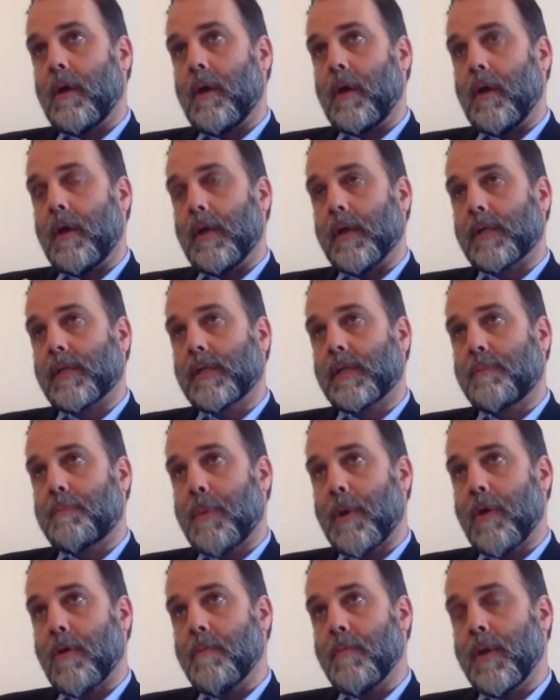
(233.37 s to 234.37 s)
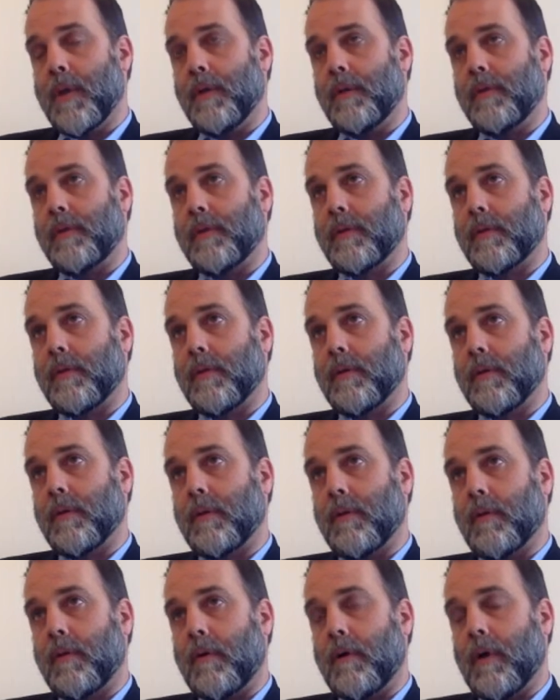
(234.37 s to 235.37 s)
an experiment
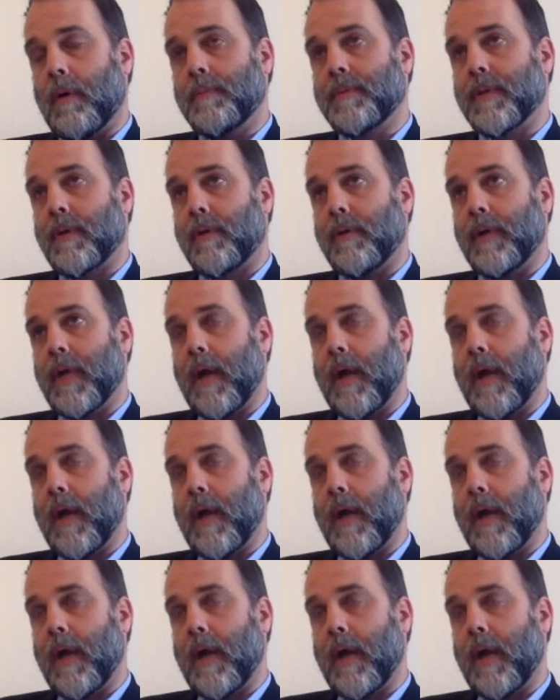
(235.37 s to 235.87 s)
or i'm sorry